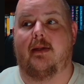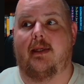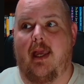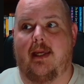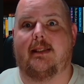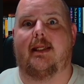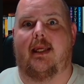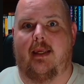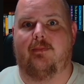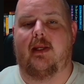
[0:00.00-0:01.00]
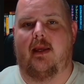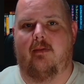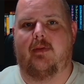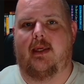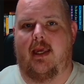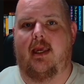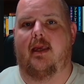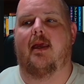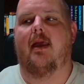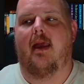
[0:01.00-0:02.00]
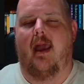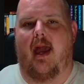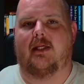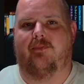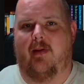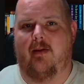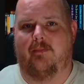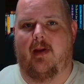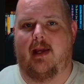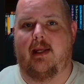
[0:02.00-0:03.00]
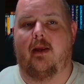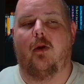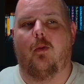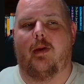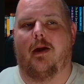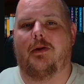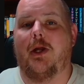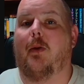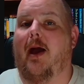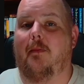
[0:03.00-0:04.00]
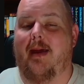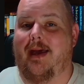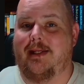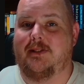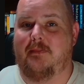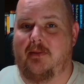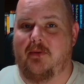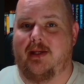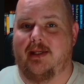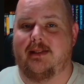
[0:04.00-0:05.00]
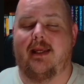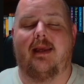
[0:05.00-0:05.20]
Yes, even if King has verified it, we all know how bad his memory is.